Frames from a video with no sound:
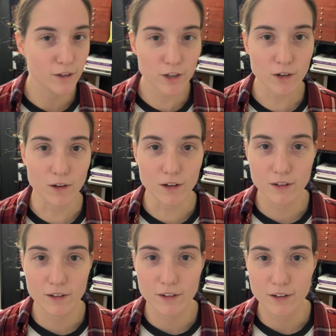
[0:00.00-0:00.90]
girl,
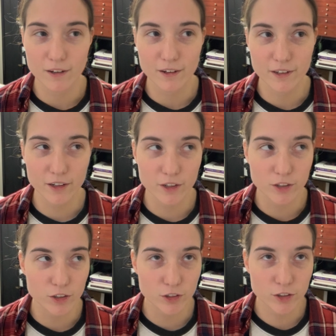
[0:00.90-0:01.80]

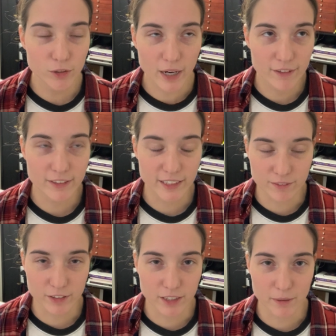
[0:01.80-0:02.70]
you have an
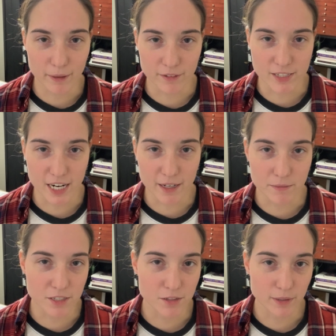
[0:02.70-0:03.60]
infinite amount of time
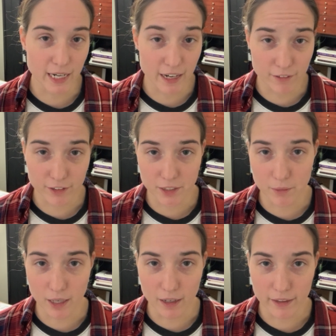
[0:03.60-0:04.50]
to do whatever you
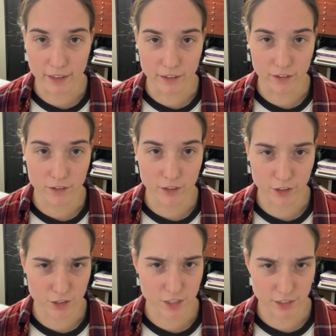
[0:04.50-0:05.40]
want, and
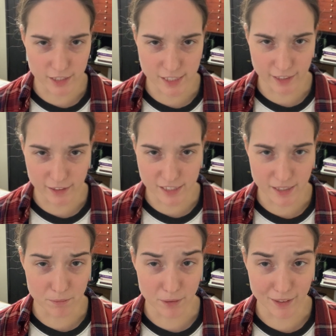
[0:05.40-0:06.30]
you're just gonna stay in the
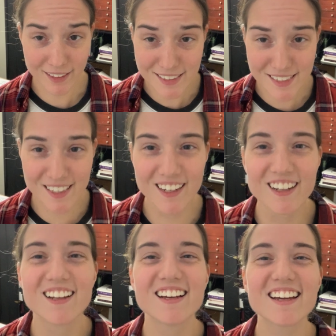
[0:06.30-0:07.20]
same place?
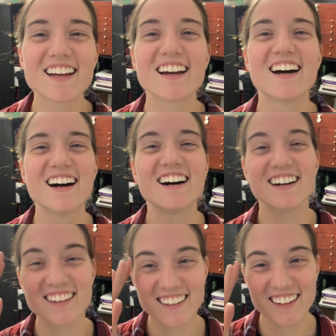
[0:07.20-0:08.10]
Like,
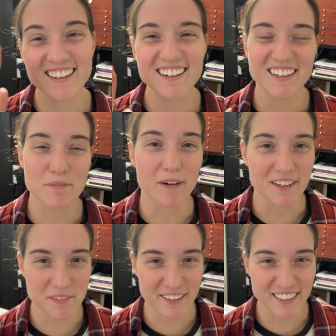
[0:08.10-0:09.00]
it
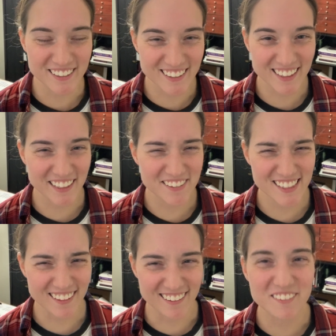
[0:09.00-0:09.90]
bugged me. Can you
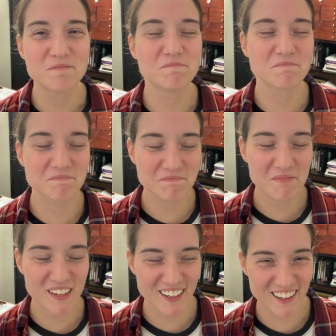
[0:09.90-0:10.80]
tell?
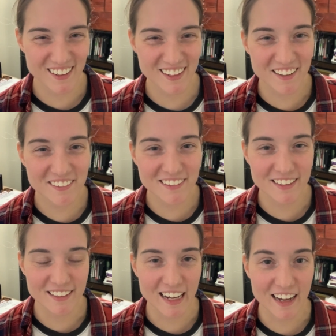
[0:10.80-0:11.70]
Other
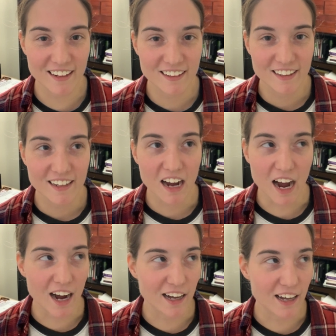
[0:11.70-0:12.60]
than that,
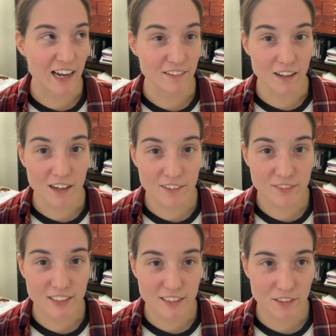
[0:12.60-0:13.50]
I
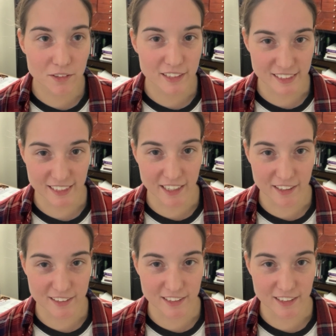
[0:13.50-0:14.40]
loved Luke as a
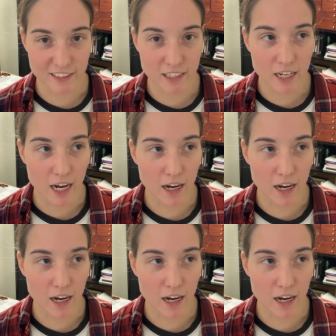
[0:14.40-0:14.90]
character.